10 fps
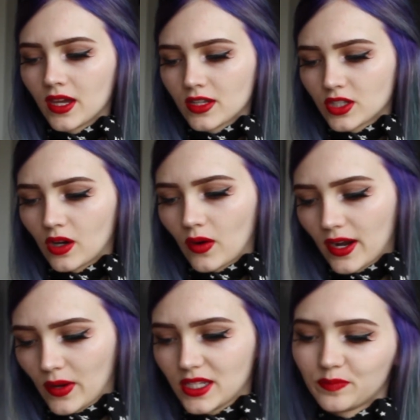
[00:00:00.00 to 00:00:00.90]
So
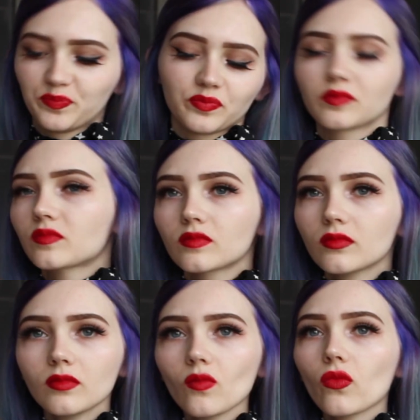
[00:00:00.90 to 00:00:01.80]
anyways,
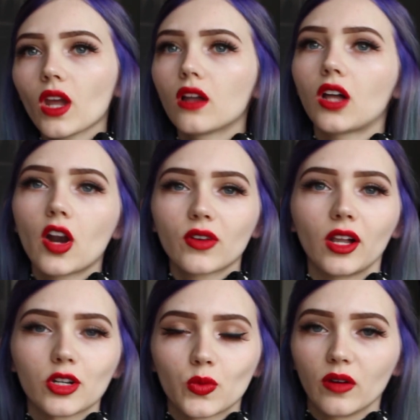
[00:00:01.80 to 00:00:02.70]
a lot of
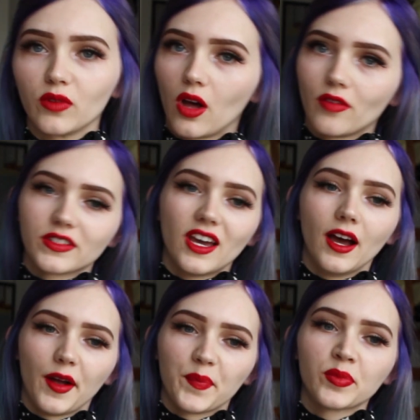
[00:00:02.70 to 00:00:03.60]
colors were involved,
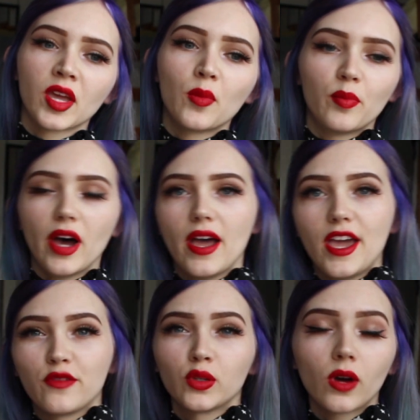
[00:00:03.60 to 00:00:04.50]

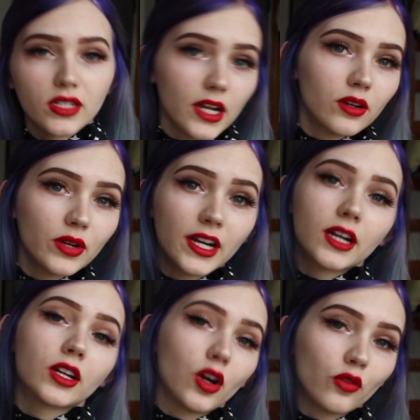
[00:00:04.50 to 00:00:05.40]
but if you want to dye your own
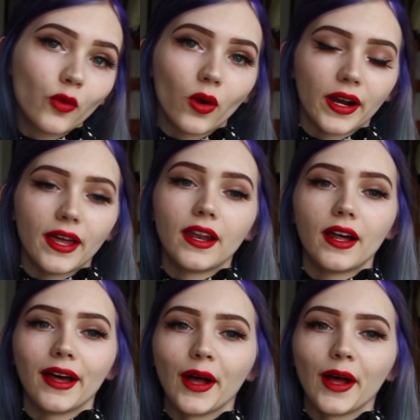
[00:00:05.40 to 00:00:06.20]
hair, go for it.